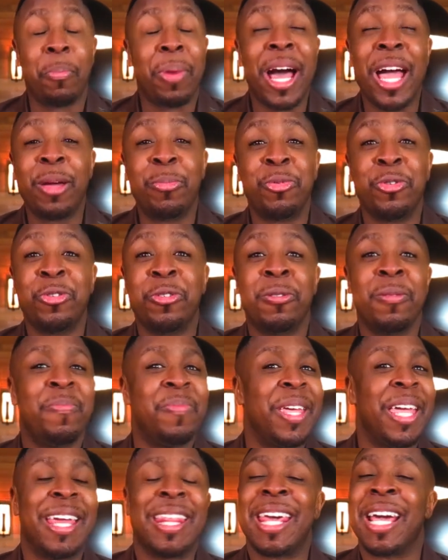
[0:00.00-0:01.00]

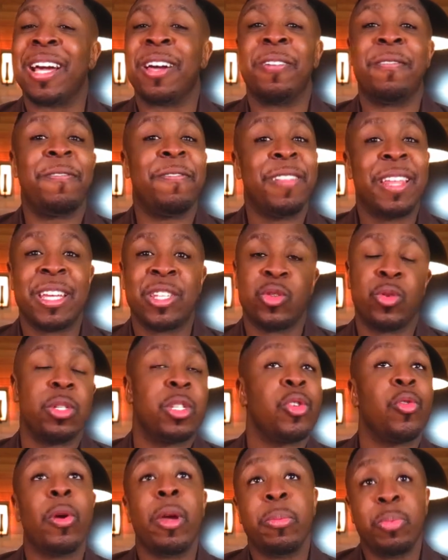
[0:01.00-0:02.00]
Bible, that conflicts
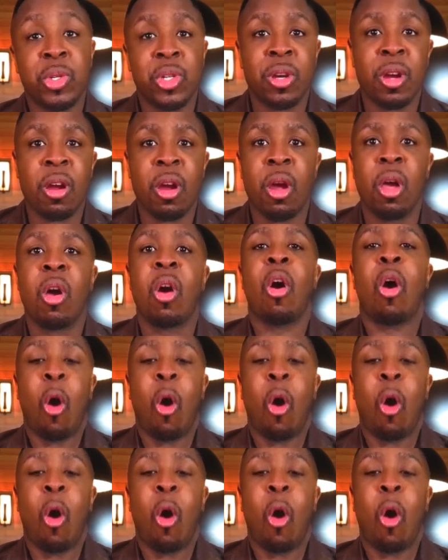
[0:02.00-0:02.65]
with scripture,